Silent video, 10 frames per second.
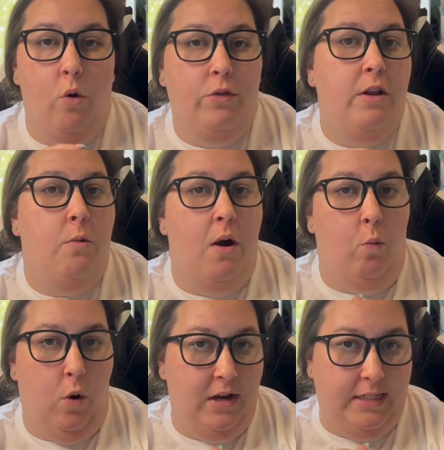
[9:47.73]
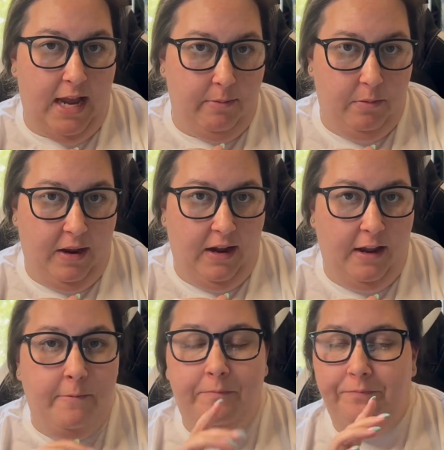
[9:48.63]
only want one diamond
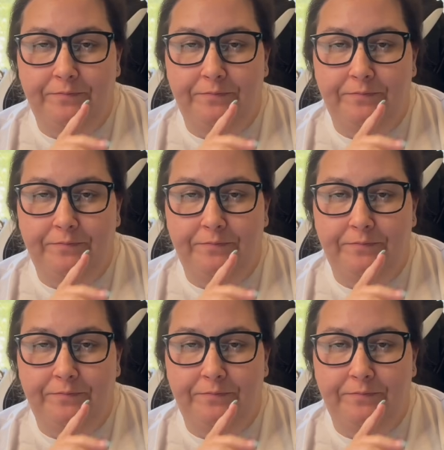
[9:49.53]
painting.